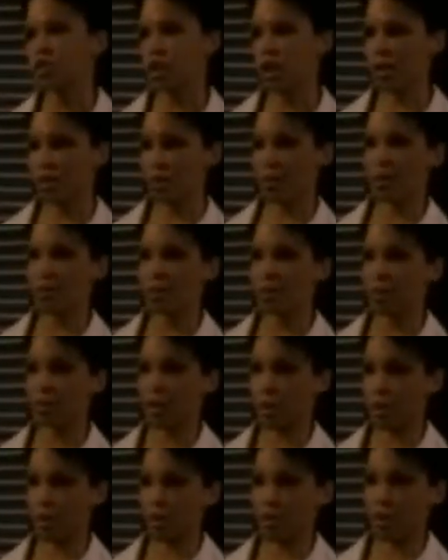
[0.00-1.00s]
Well, you just look at
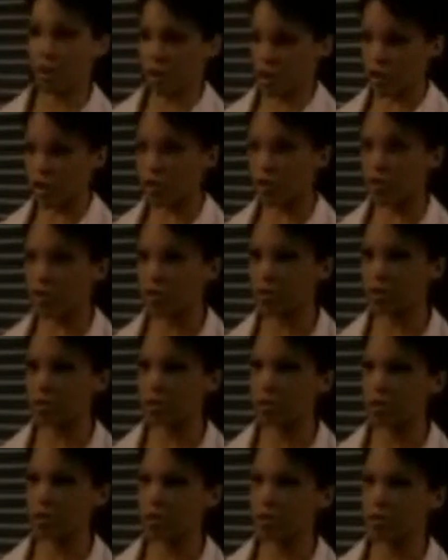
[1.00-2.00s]
all the people that we've
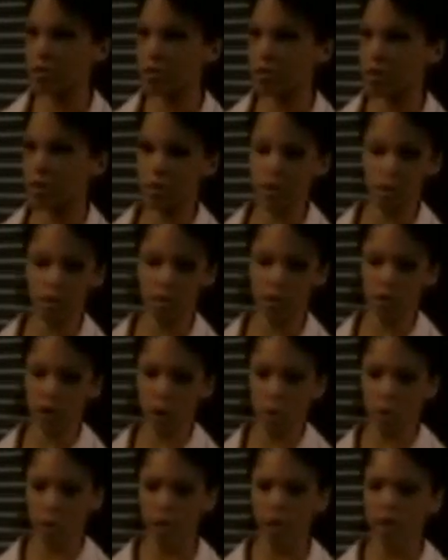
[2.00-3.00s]
hurt?
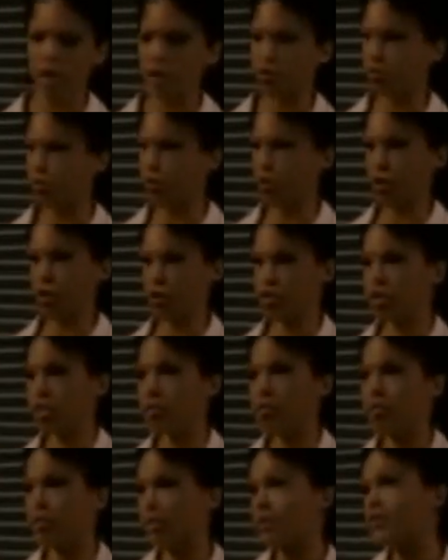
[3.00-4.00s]
I mean, we've hurt our
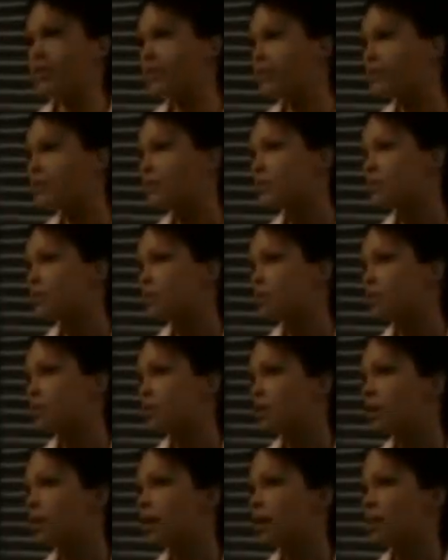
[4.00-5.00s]
parents, we've hurt our
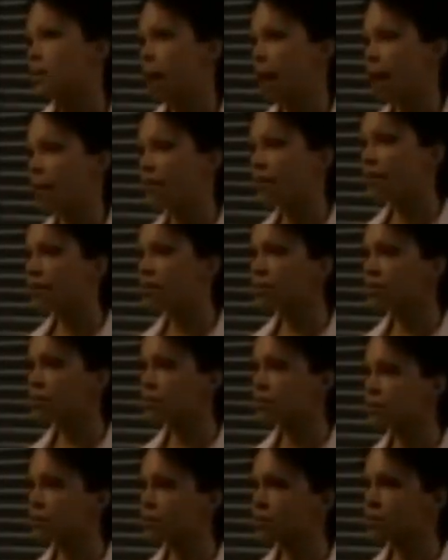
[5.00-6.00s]
siblings. And
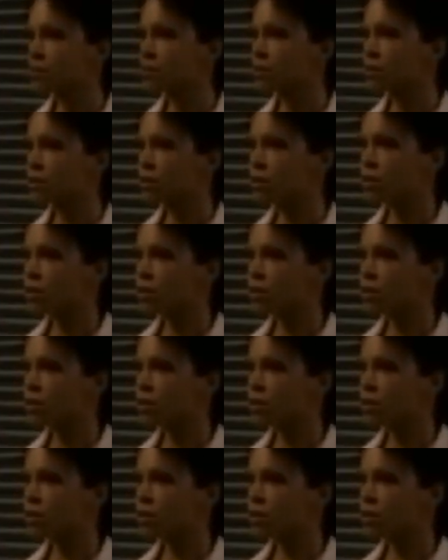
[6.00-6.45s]
Miles?